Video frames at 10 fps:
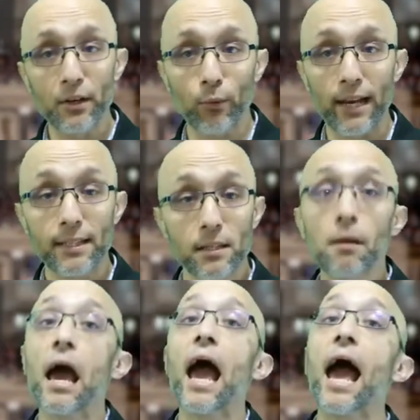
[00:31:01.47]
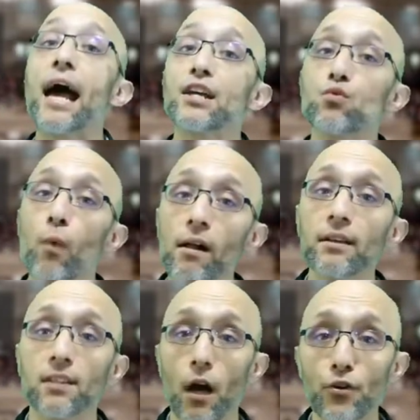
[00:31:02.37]
rates, as well as
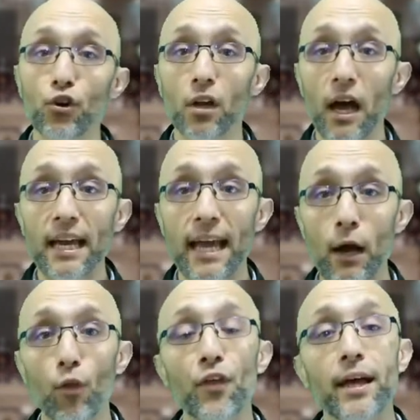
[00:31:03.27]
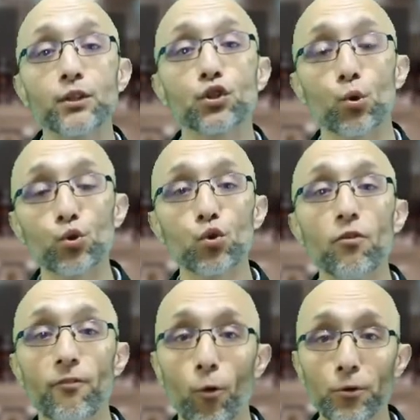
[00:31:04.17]
underlying health and social
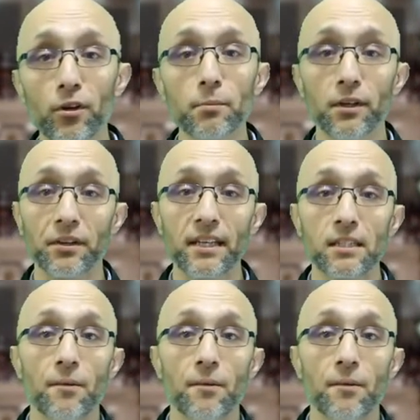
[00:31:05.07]
vulnerabilities,